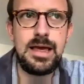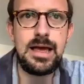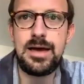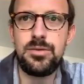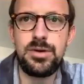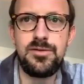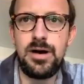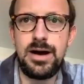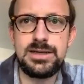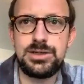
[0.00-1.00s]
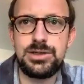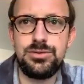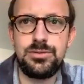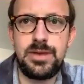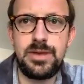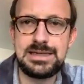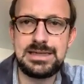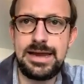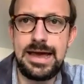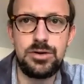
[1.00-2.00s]
I would advise you ask
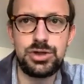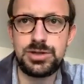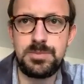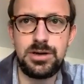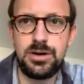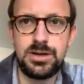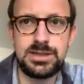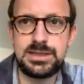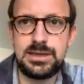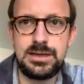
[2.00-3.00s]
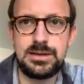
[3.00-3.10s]
now, just because